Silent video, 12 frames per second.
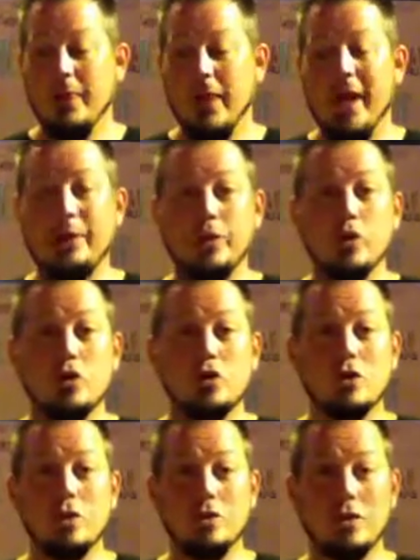that those
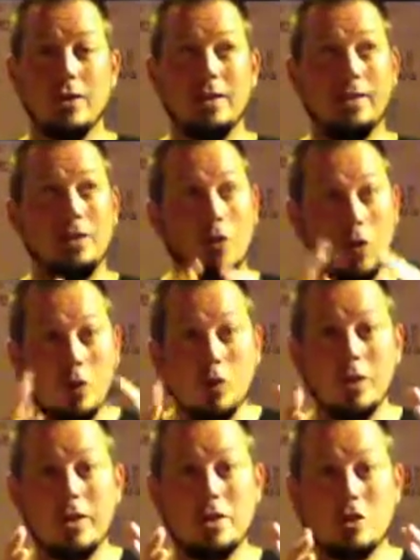uh,
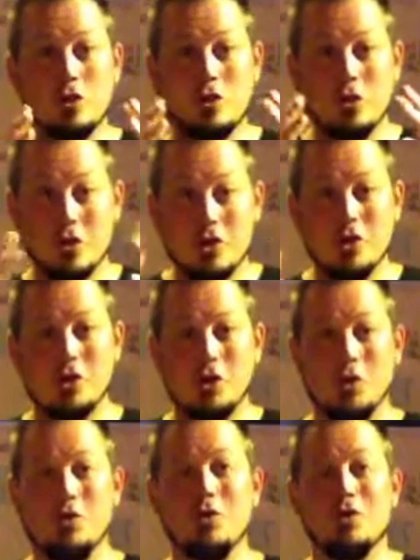early Christian
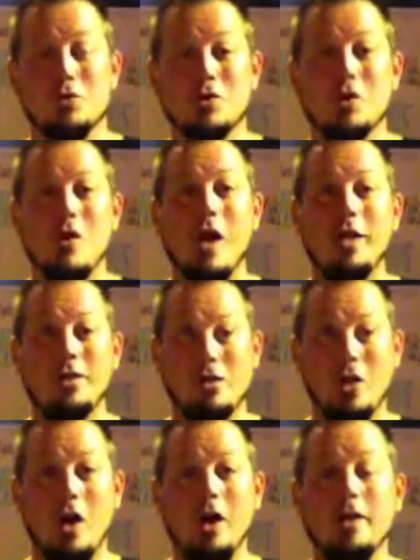churches were trying
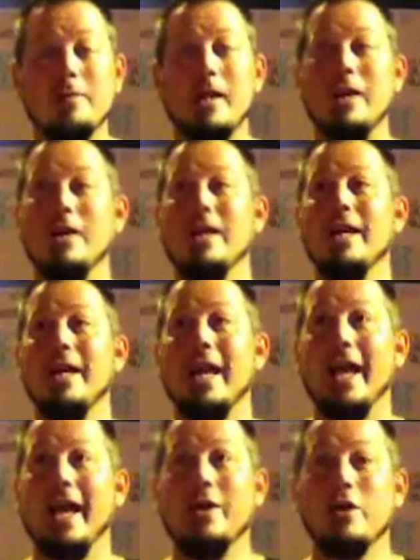to talk about.
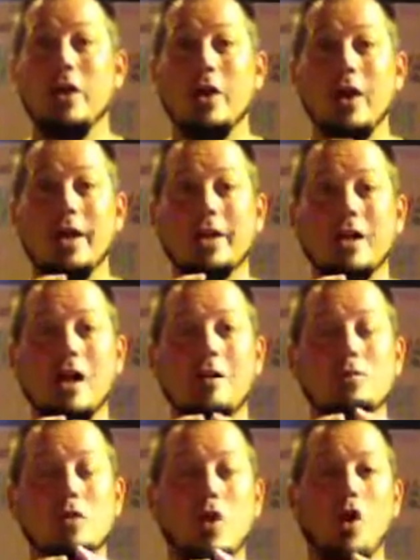And it
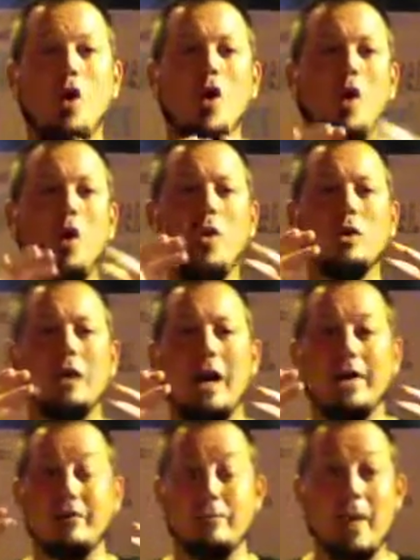comes with a whole
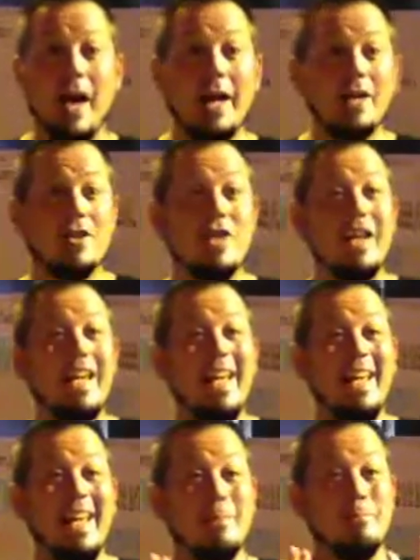lot of baggage.
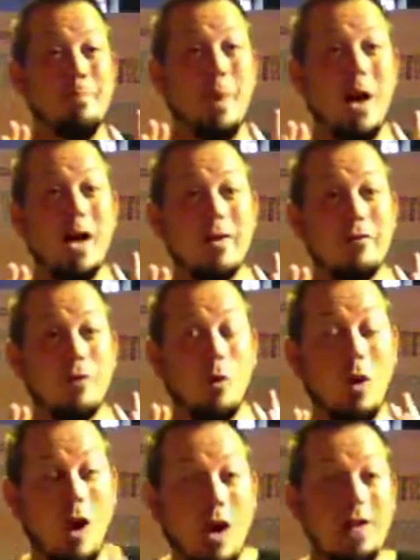But
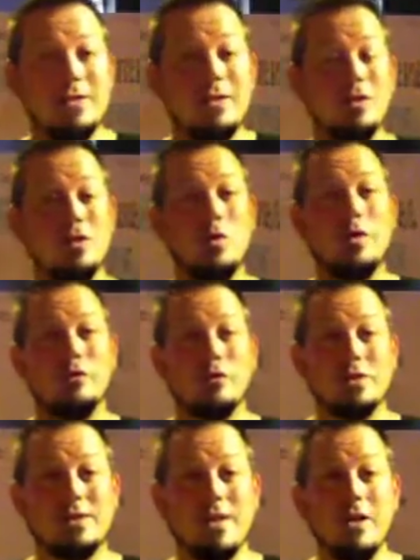for us in the
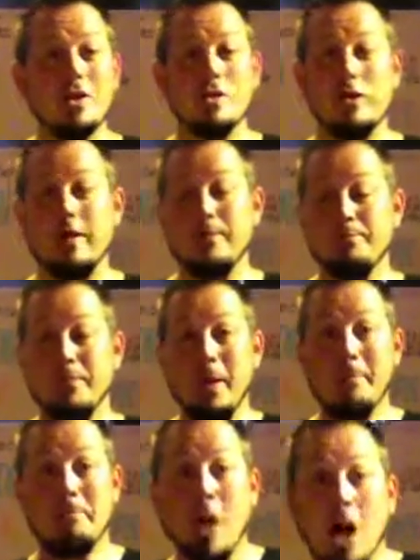21st century,
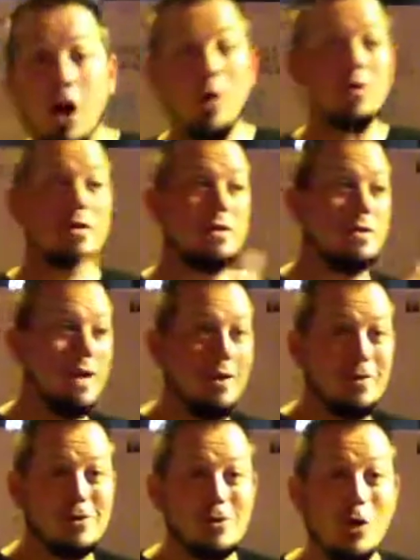post
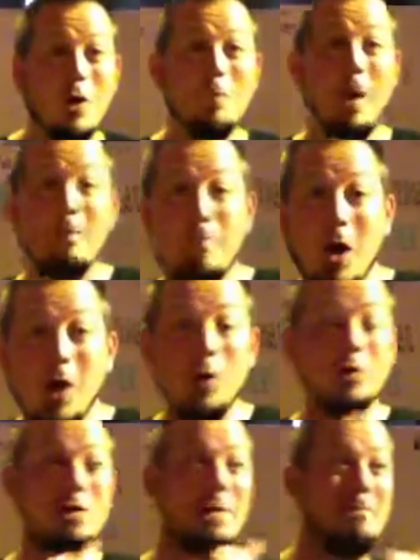telescope,
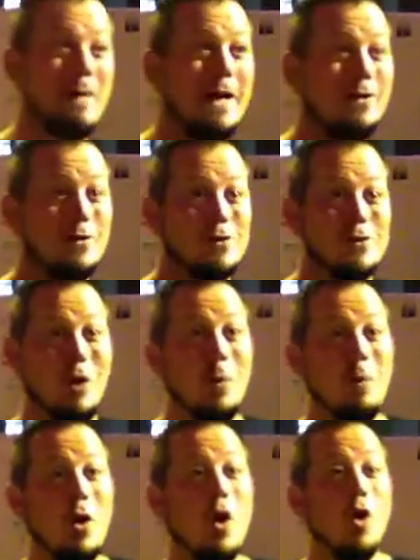post
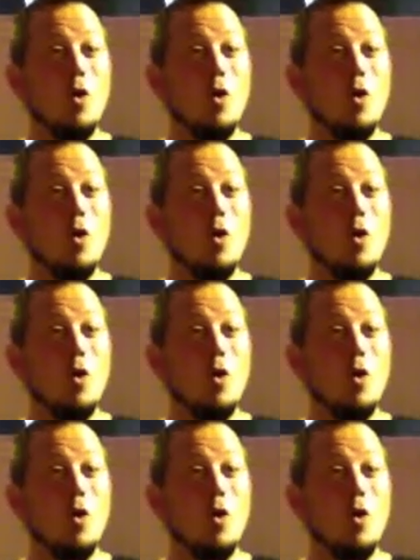microscope,